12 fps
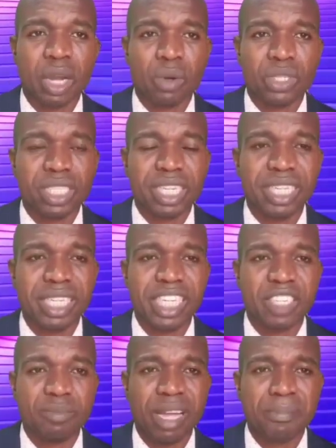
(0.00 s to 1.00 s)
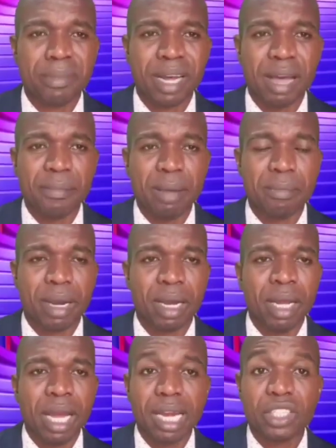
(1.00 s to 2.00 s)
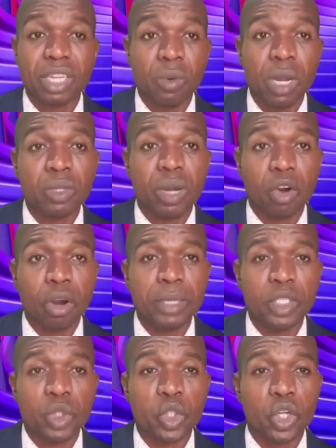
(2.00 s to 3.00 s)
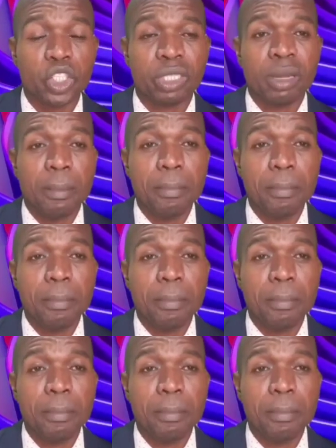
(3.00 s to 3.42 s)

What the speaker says: that was telling her member and said, when you are coming to church,